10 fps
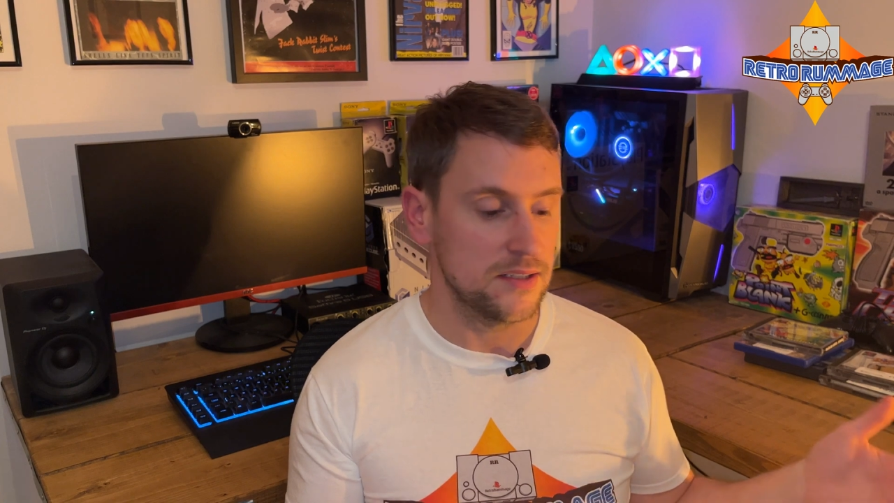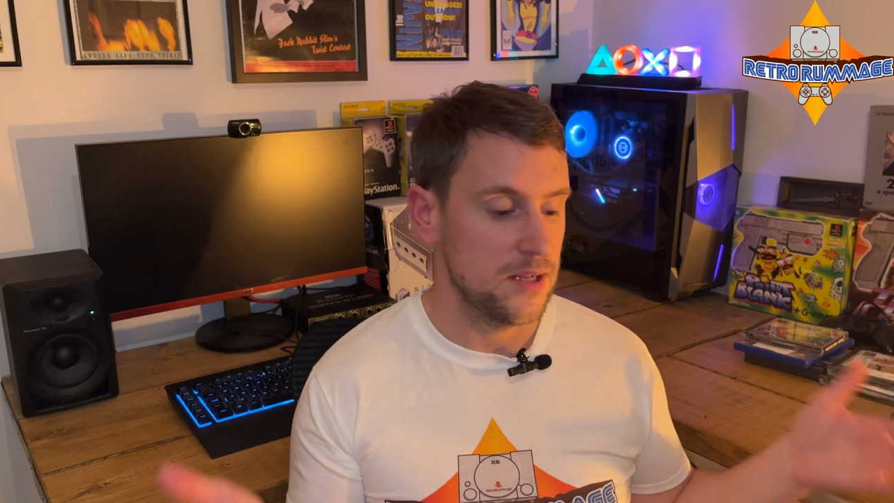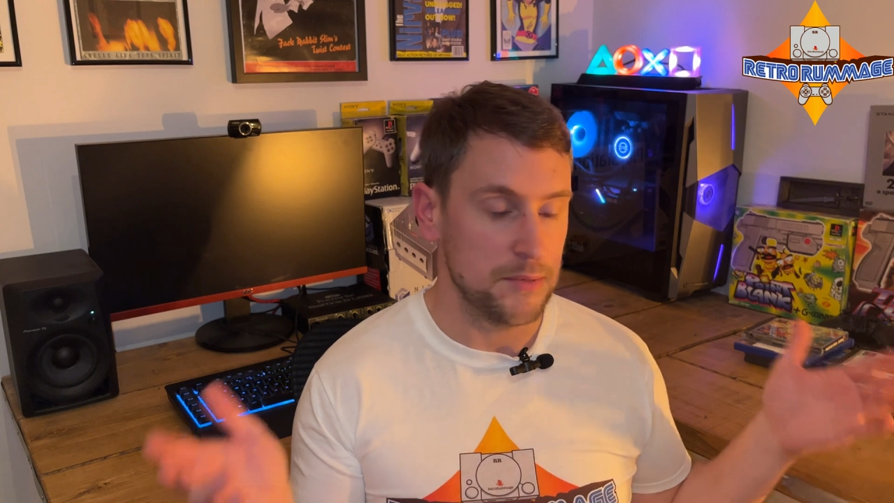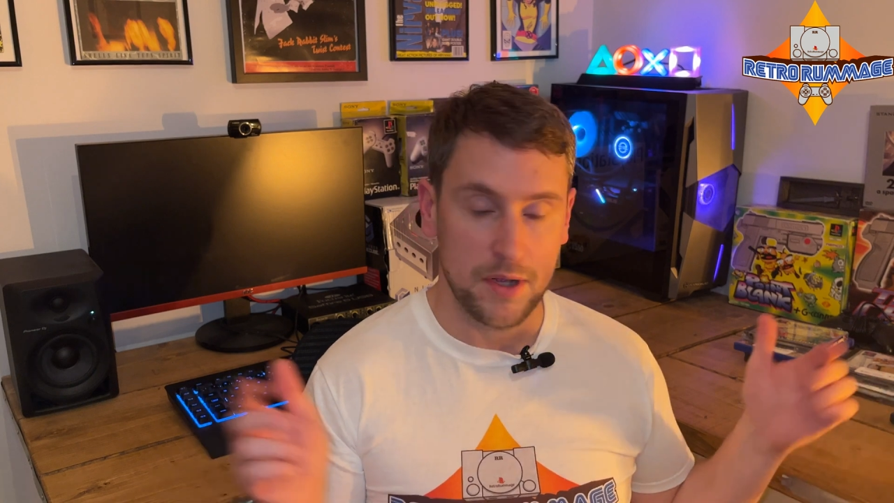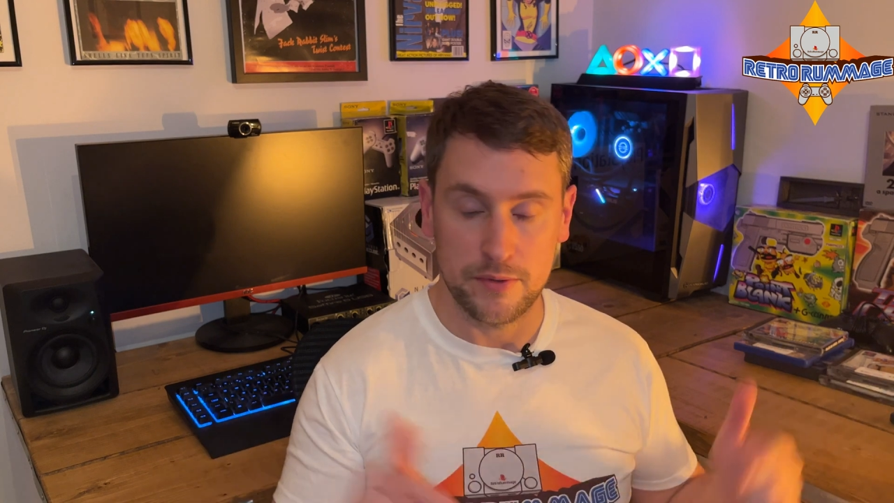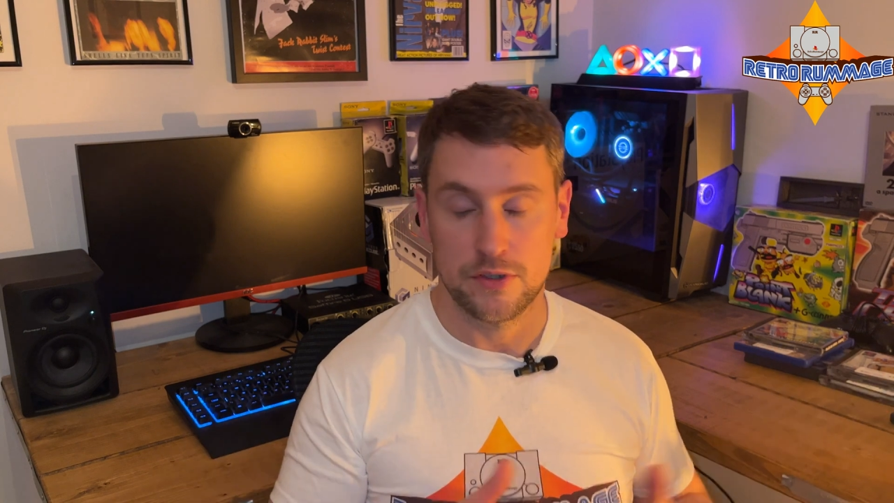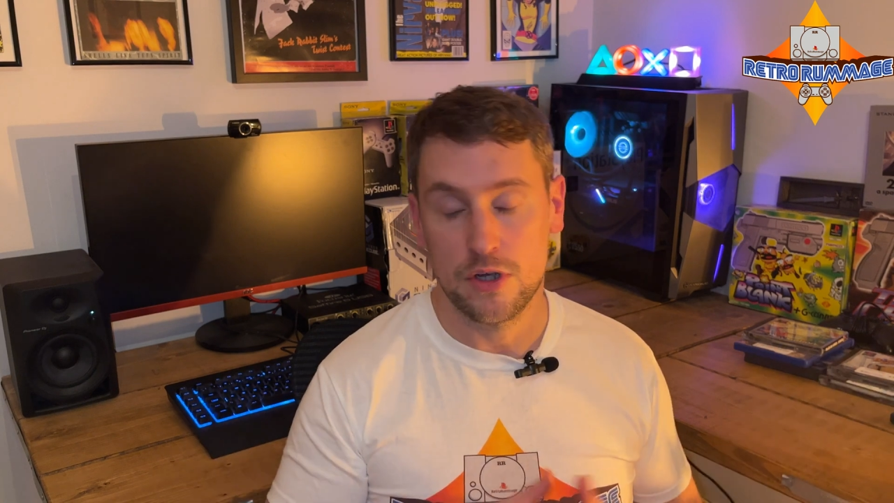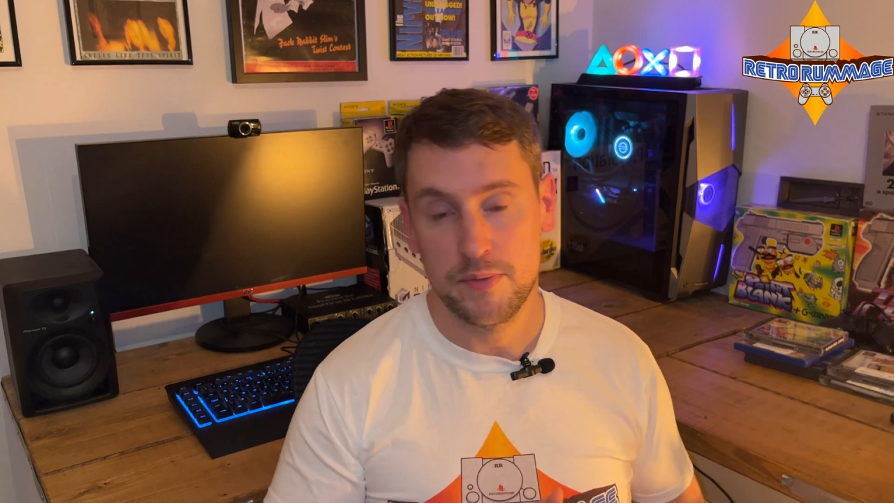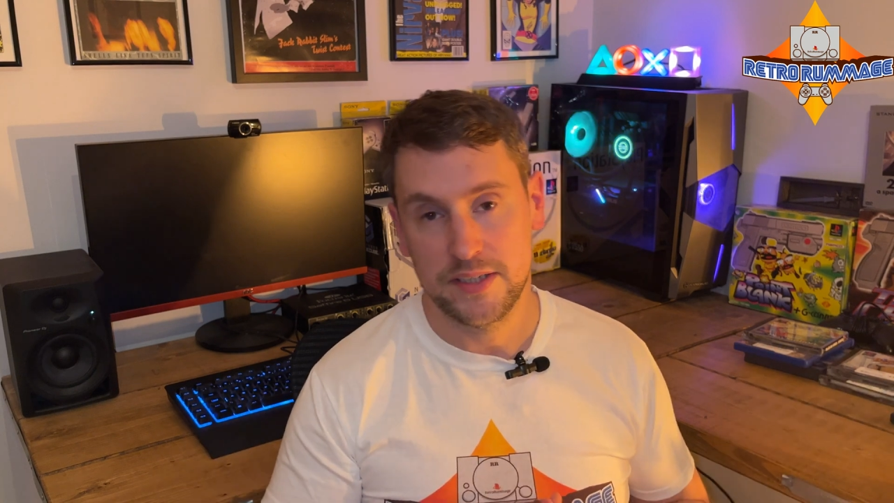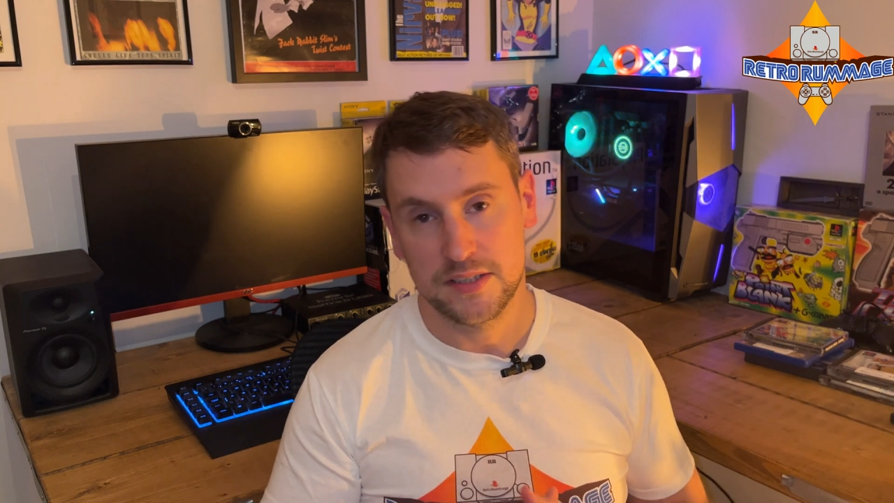Let me know in the
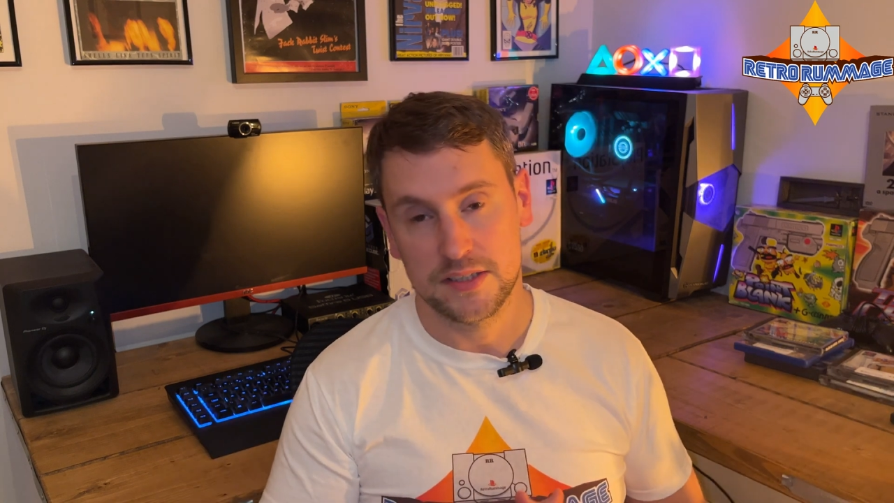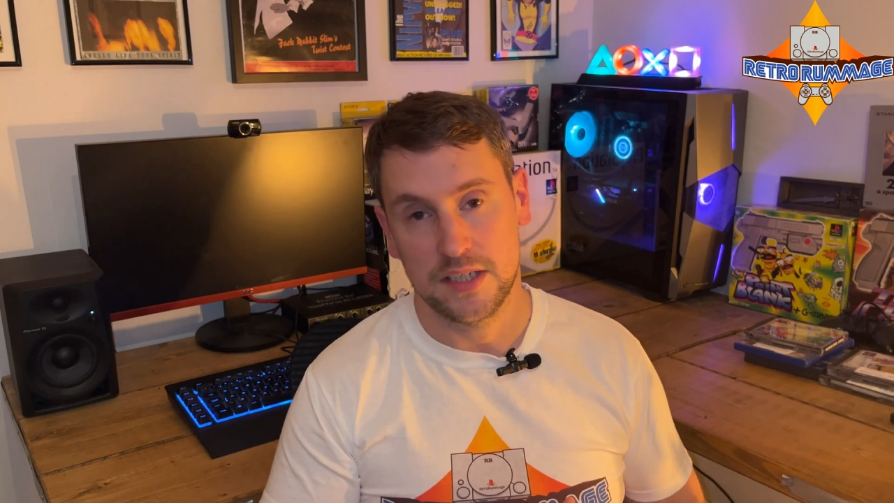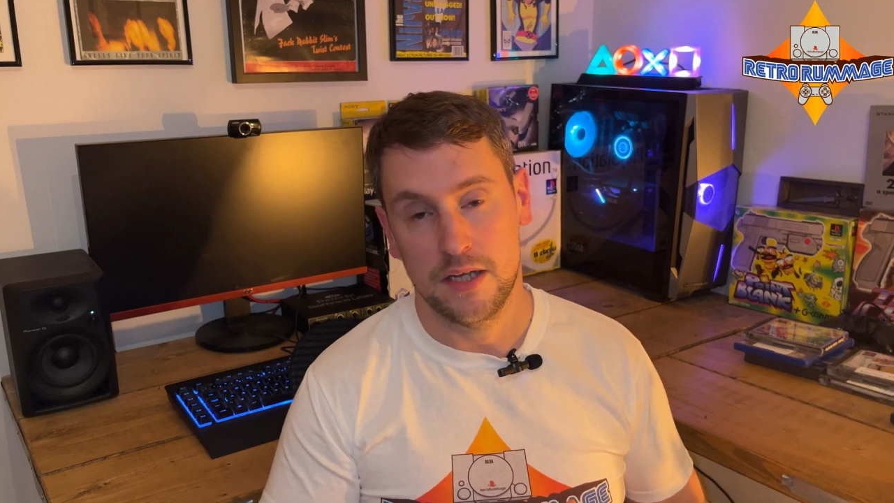comments